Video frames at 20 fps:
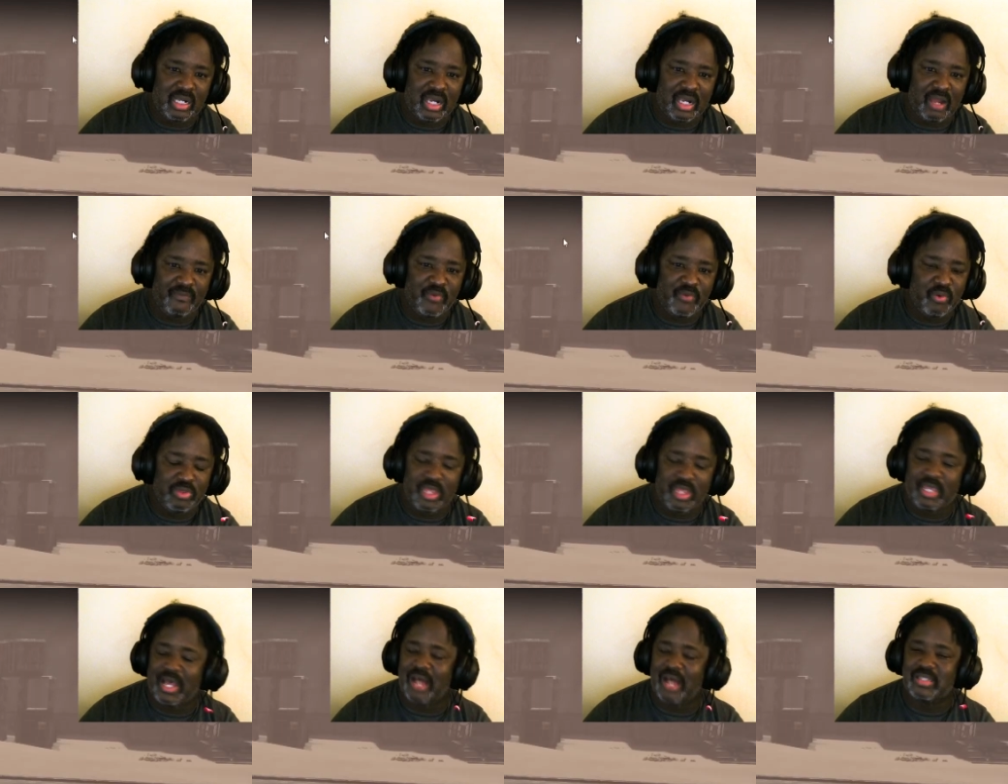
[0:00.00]
if you
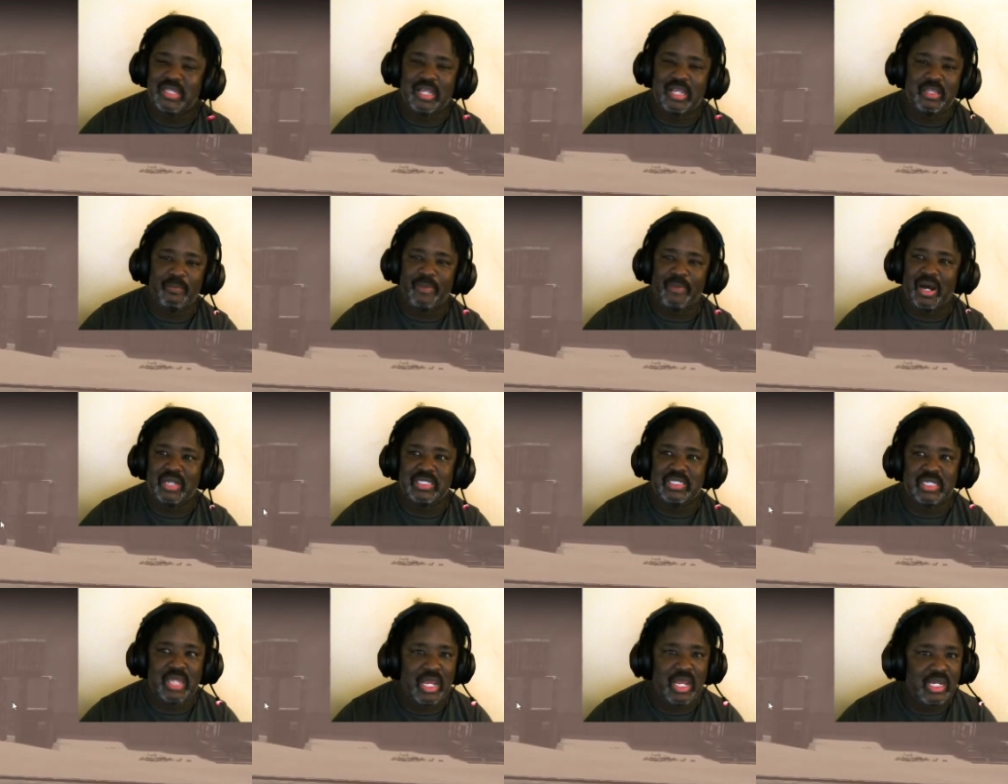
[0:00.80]
think outside the
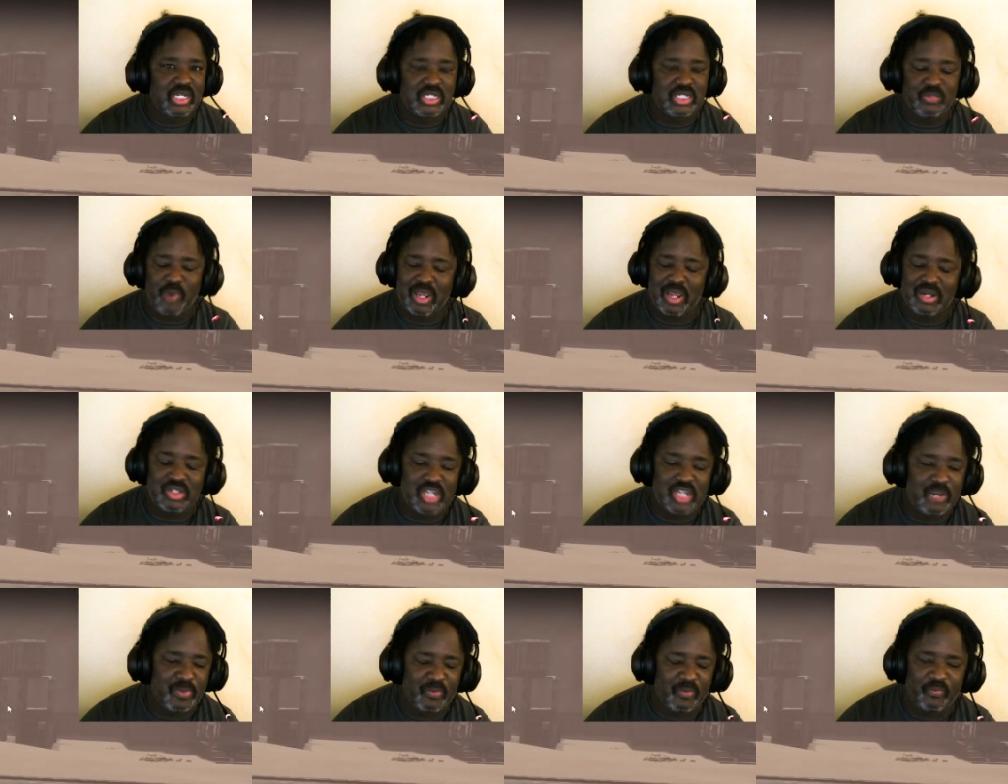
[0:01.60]
box in any way or
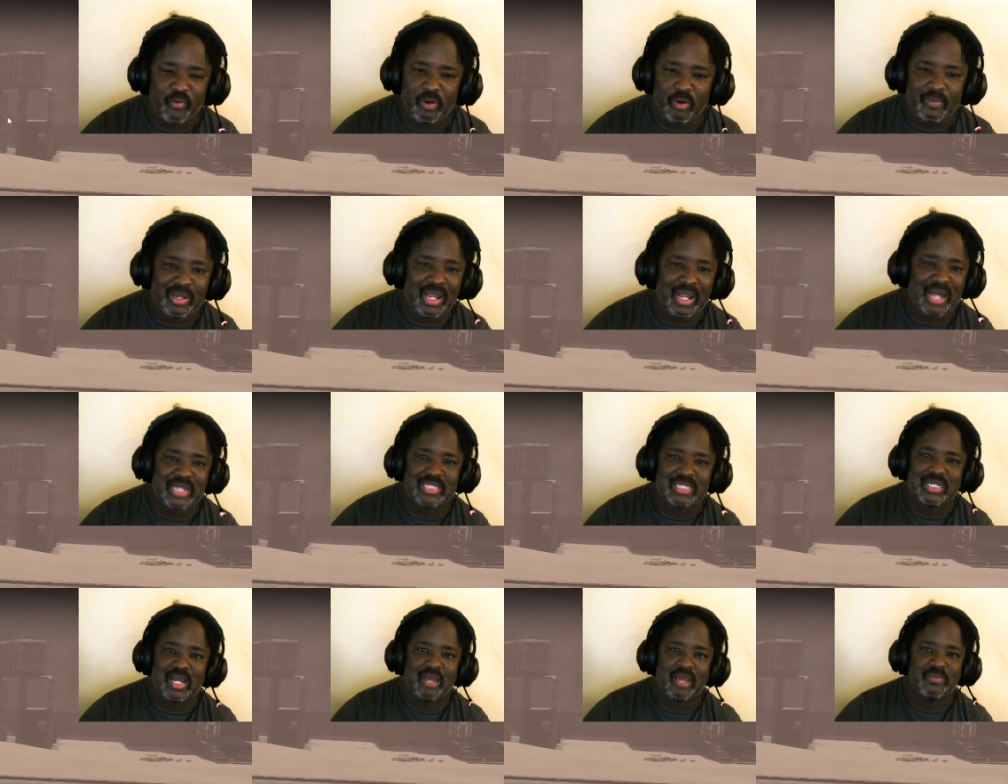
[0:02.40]
shape or form, a lot of
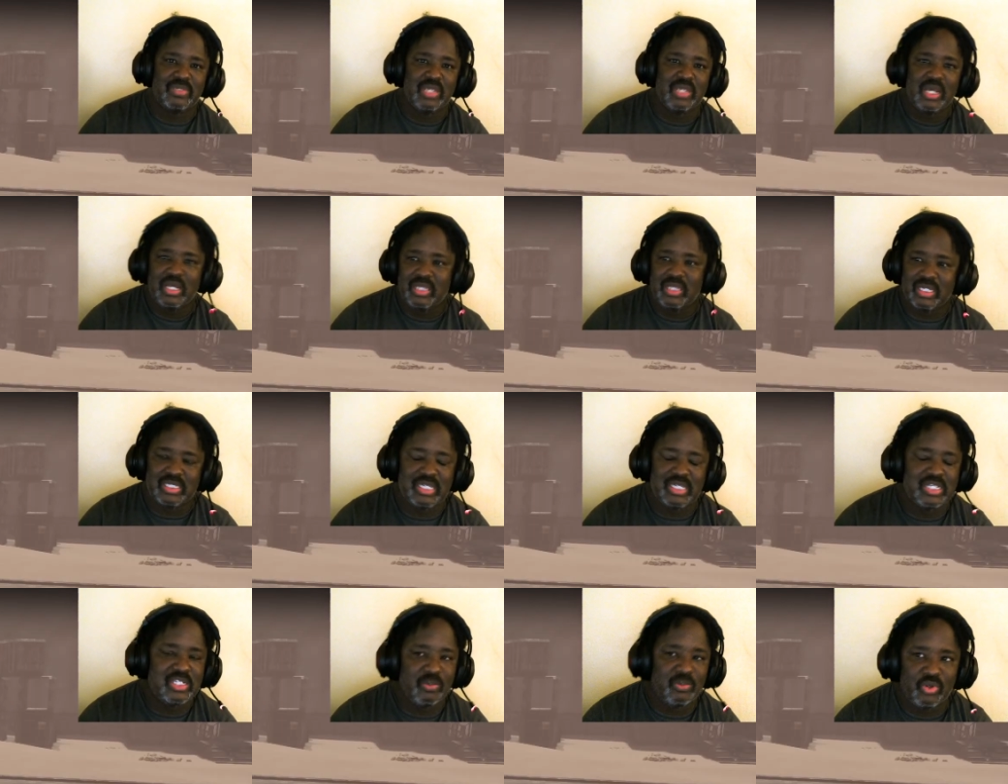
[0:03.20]
times the
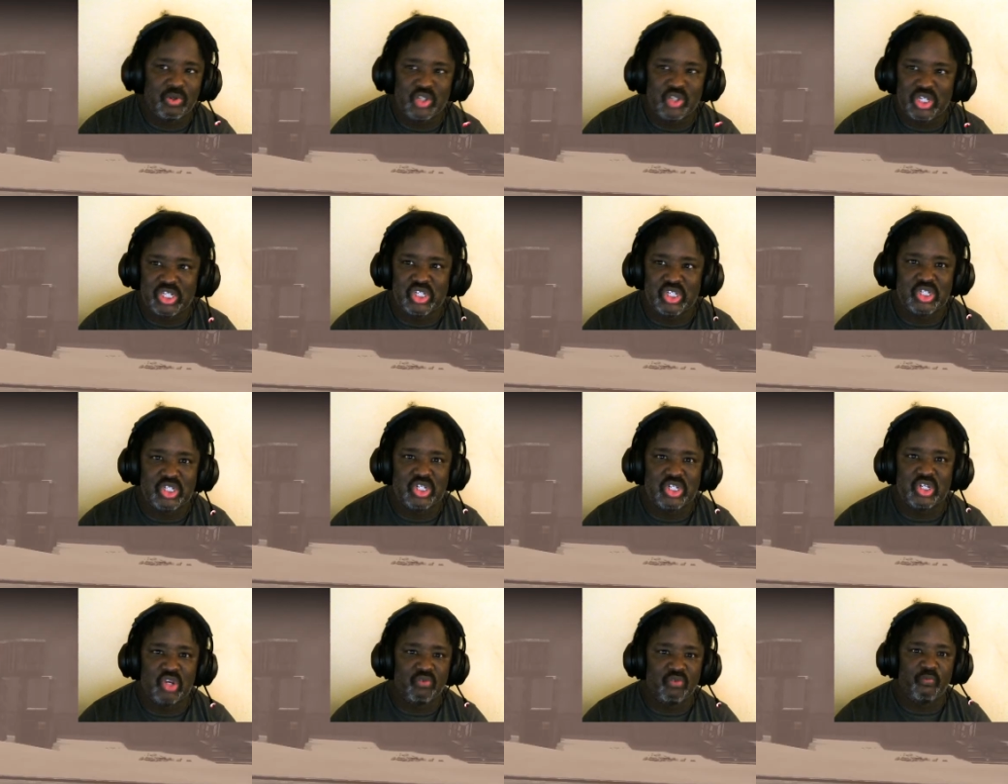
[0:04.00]
system will just
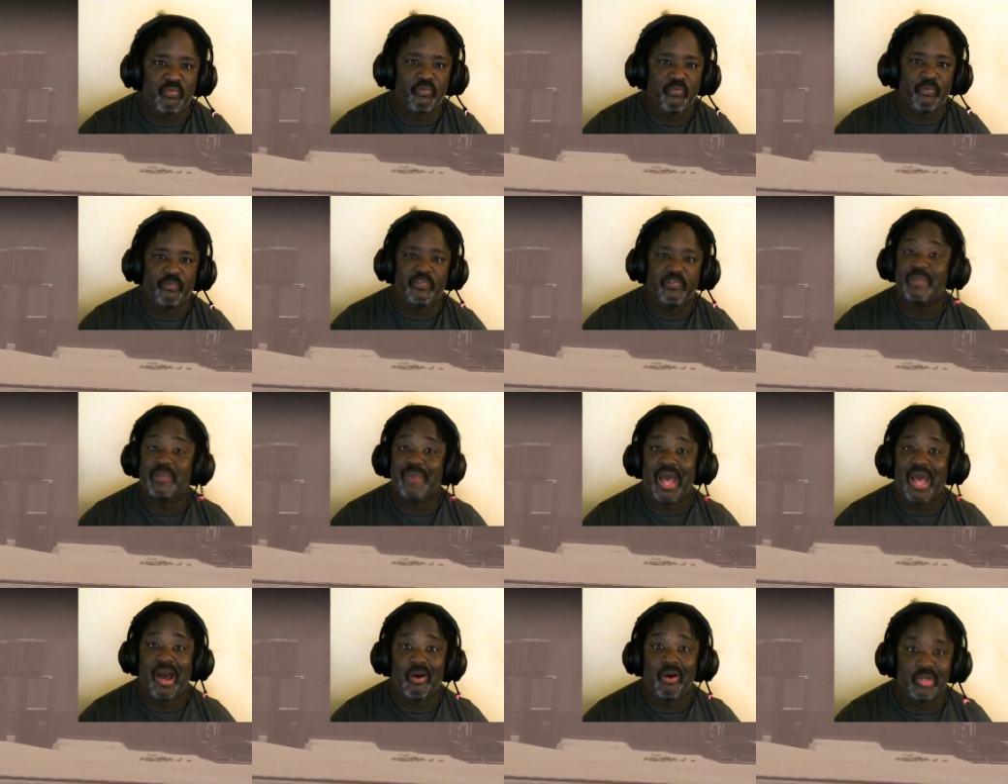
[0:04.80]
flip
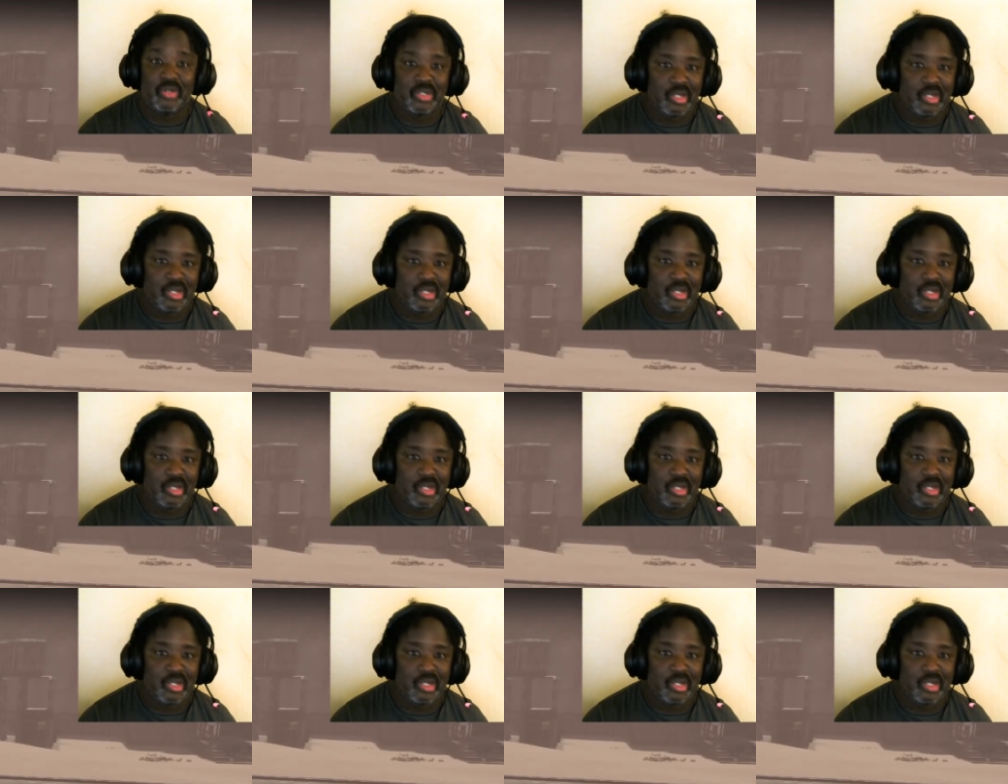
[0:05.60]
out.